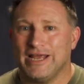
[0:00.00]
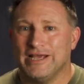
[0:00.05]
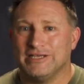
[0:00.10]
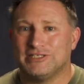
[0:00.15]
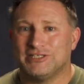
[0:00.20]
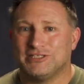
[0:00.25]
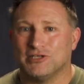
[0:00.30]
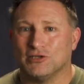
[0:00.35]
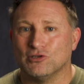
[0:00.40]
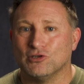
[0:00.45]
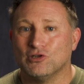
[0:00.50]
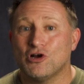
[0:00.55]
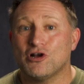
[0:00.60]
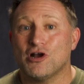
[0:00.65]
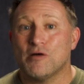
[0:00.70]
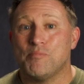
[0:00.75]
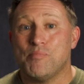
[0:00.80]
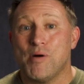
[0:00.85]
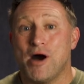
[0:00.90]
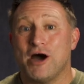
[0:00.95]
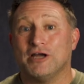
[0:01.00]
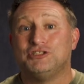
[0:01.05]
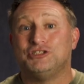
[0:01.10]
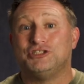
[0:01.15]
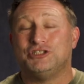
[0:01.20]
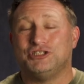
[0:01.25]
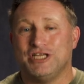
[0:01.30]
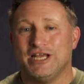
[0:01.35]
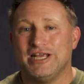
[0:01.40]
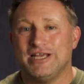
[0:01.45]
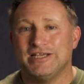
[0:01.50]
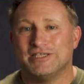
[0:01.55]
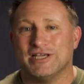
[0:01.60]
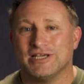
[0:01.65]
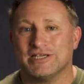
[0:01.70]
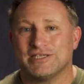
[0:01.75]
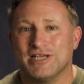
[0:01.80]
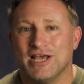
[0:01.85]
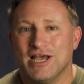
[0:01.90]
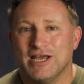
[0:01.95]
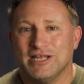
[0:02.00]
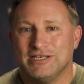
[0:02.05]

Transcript: is to look upon Jesus,